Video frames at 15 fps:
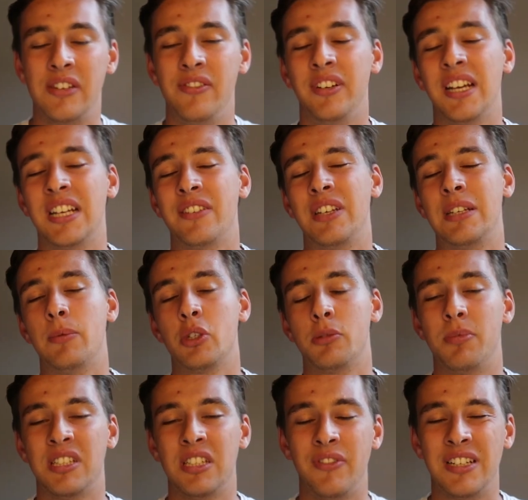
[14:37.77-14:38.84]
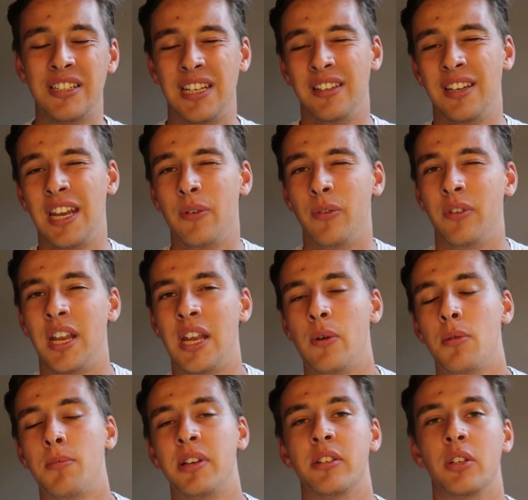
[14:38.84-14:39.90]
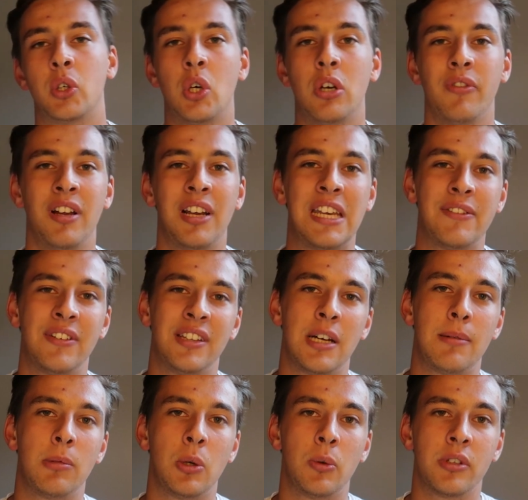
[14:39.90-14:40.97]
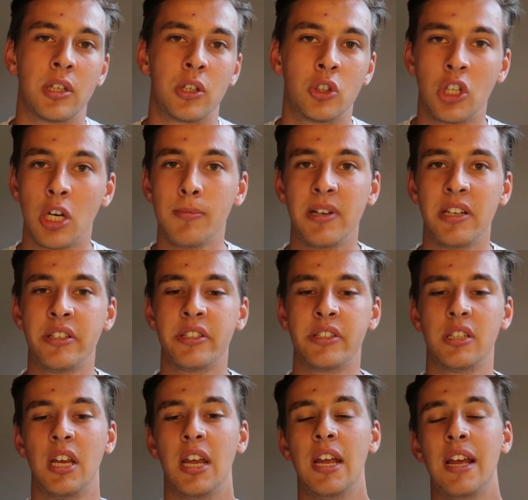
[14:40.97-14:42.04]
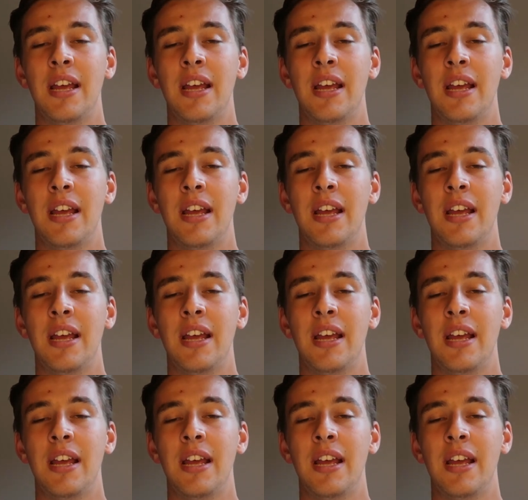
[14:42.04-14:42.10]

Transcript: If you guys have any more specifics that you want me to cover, leave it down below in the comments.